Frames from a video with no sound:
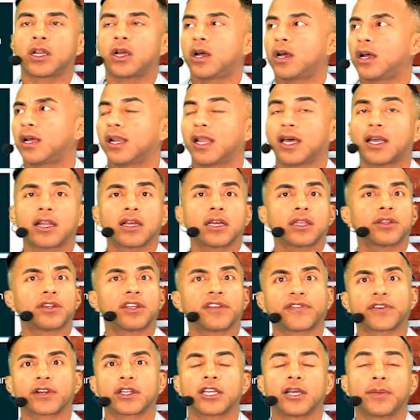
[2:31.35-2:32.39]
a lot of other
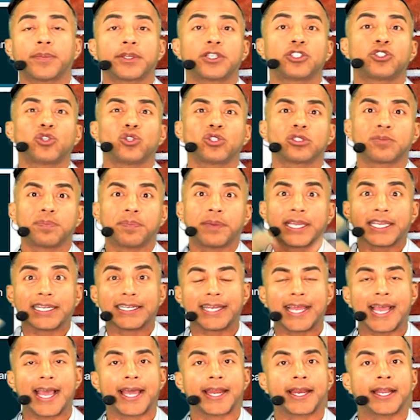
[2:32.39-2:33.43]
different companies use big
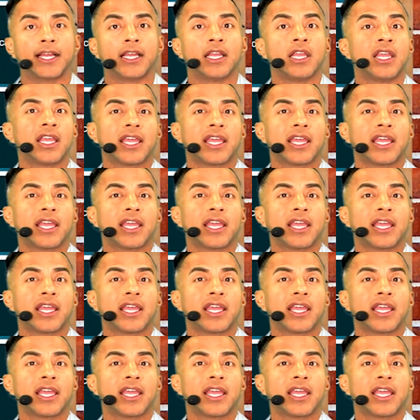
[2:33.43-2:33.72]
data.